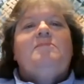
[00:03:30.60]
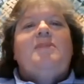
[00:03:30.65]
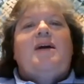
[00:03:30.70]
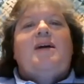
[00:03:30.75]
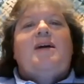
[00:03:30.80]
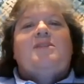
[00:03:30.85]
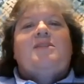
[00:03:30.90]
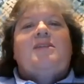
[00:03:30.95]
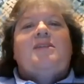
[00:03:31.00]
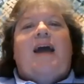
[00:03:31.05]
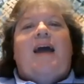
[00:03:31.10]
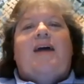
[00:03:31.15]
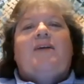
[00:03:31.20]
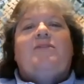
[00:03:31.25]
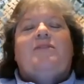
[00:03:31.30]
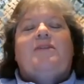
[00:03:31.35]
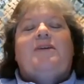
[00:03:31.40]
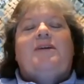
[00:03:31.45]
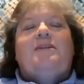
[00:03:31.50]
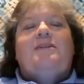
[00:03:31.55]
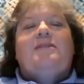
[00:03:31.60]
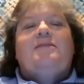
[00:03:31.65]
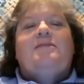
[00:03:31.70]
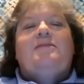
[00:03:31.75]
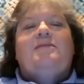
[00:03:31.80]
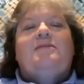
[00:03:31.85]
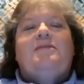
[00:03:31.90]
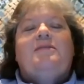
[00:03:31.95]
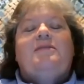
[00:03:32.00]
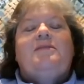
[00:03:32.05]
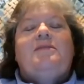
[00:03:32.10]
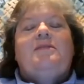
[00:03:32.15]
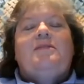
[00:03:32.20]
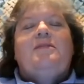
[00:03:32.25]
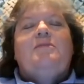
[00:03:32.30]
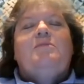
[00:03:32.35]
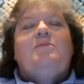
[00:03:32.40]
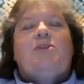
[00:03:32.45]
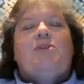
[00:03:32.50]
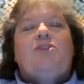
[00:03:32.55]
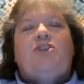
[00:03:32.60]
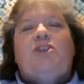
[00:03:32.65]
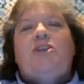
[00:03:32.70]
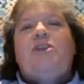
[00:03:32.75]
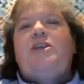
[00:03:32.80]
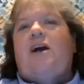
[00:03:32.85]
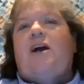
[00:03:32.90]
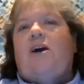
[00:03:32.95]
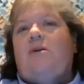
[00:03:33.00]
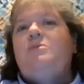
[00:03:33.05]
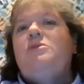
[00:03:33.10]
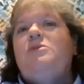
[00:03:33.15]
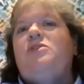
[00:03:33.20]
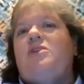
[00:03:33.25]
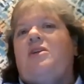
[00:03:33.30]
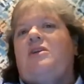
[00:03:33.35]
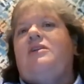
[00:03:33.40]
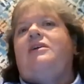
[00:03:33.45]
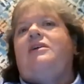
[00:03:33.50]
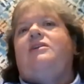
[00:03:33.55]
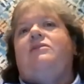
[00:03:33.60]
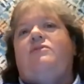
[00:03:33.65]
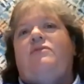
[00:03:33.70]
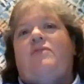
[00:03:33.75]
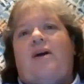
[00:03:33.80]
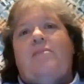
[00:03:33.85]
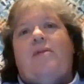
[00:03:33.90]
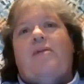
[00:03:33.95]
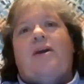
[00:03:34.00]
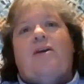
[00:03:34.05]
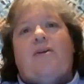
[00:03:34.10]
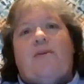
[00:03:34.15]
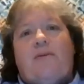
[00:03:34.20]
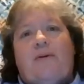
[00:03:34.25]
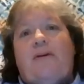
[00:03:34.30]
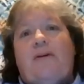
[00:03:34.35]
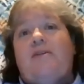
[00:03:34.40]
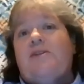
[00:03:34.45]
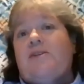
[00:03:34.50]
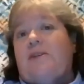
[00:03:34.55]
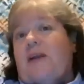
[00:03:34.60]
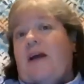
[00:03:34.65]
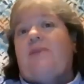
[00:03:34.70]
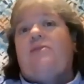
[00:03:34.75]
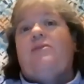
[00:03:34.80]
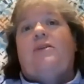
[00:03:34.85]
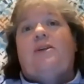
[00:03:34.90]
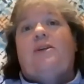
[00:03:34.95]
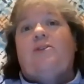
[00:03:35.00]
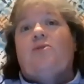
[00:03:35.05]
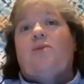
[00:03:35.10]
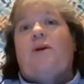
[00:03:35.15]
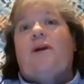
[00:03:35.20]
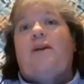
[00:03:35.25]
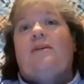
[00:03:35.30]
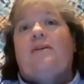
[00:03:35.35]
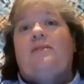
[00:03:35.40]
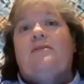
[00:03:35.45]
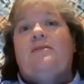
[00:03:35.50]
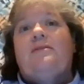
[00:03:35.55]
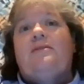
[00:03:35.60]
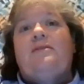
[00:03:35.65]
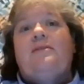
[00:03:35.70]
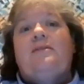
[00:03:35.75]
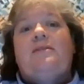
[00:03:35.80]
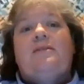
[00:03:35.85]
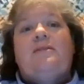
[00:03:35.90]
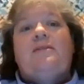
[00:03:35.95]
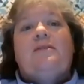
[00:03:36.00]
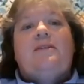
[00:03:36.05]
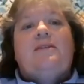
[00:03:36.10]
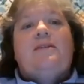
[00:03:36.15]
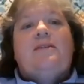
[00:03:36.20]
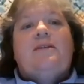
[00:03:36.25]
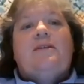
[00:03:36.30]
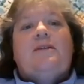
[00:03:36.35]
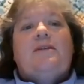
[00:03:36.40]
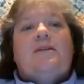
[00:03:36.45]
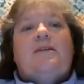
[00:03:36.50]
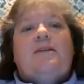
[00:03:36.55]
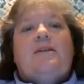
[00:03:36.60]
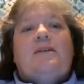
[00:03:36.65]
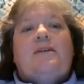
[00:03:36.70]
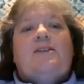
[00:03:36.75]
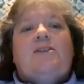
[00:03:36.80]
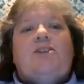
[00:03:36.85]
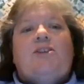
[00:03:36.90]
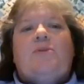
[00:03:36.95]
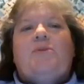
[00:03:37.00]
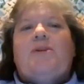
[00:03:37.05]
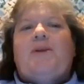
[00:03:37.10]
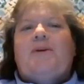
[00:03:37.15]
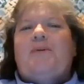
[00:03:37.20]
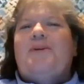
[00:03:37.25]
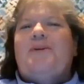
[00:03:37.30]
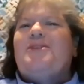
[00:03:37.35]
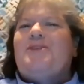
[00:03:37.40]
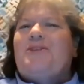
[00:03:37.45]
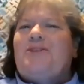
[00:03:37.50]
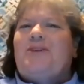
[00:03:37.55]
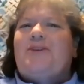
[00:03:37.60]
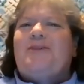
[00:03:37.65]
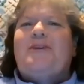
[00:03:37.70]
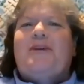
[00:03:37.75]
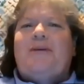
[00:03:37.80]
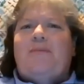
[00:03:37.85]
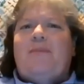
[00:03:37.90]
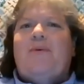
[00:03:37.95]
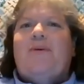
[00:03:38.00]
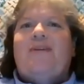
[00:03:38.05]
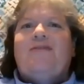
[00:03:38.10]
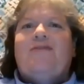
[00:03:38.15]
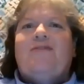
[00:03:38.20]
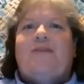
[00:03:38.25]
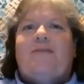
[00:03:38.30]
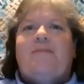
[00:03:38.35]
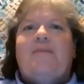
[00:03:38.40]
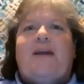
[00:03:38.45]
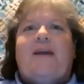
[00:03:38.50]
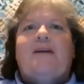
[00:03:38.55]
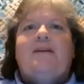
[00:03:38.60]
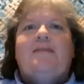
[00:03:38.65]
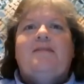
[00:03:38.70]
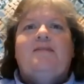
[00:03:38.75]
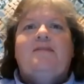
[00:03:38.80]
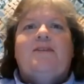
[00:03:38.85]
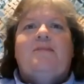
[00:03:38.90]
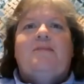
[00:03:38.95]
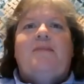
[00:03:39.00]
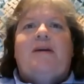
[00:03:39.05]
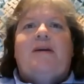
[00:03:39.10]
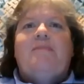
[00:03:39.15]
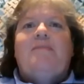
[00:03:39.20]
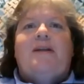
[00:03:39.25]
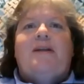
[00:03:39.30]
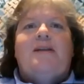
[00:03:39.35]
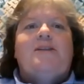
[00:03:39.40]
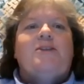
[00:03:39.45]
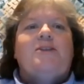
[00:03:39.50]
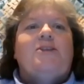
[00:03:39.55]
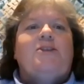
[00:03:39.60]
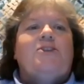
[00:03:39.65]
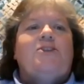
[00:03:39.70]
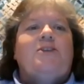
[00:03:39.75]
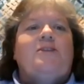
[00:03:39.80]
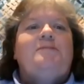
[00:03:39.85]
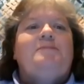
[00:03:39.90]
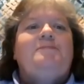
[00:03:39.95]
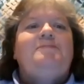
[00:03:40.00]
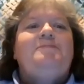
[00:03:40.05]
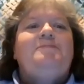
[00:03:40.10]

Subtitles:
as an athlete, but she helped solidify my career as an athletic trainer. She really was the turning point for me to make my decision.